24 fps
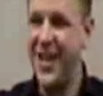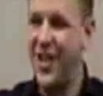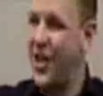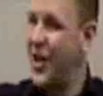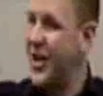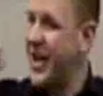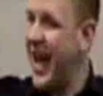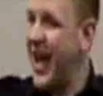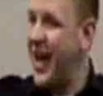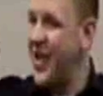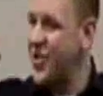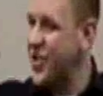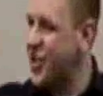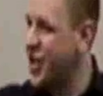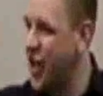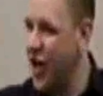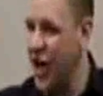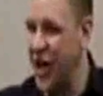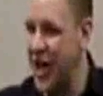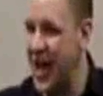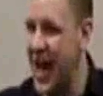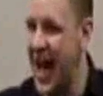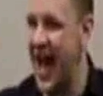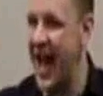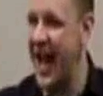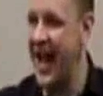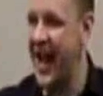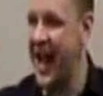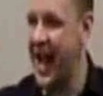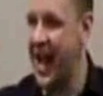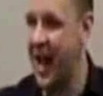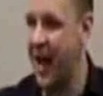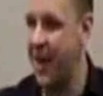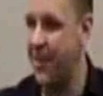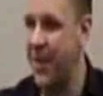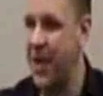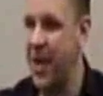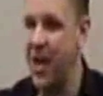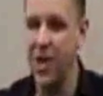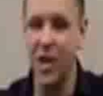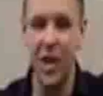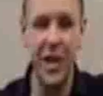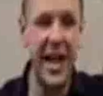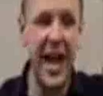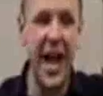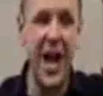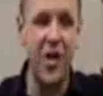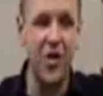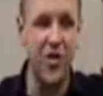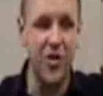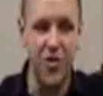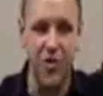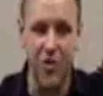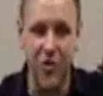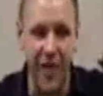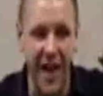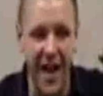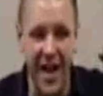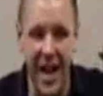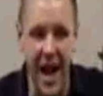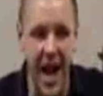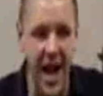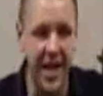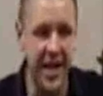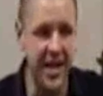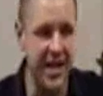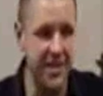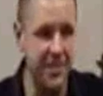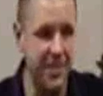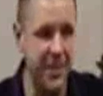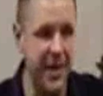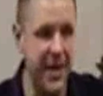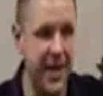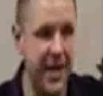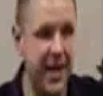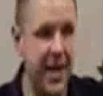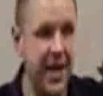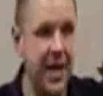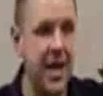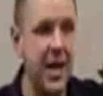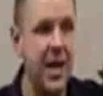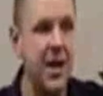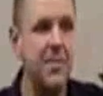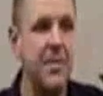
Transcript: Look how good I am. Look how great I can be.